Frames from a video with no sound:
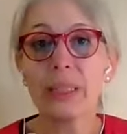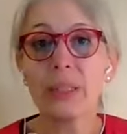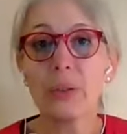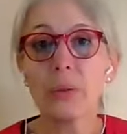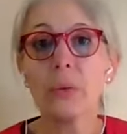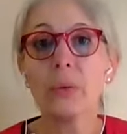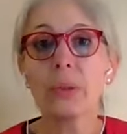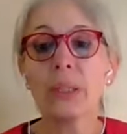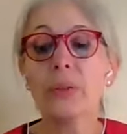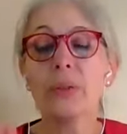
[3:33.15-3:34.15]
I need to
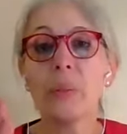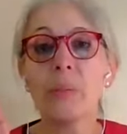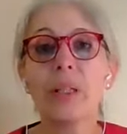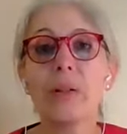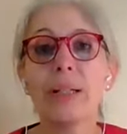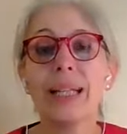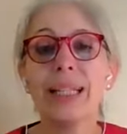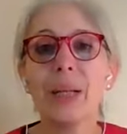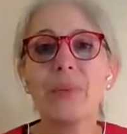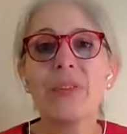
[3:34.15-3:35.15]
look into the mirror, and
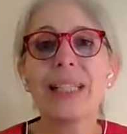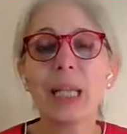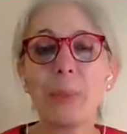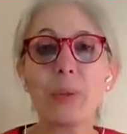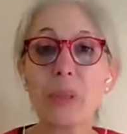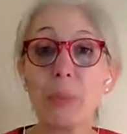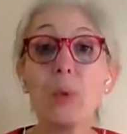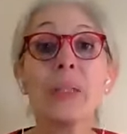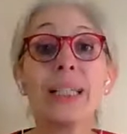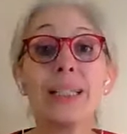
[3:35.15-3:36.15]
then I'm feeling I'm
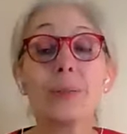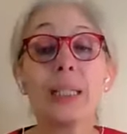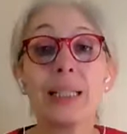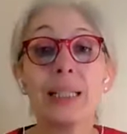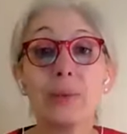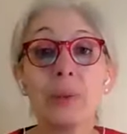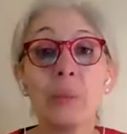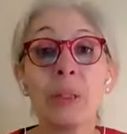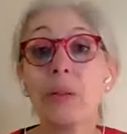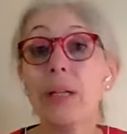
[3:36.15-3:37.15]
postponing looking into the
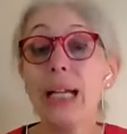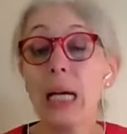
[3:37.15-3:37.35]
mirror.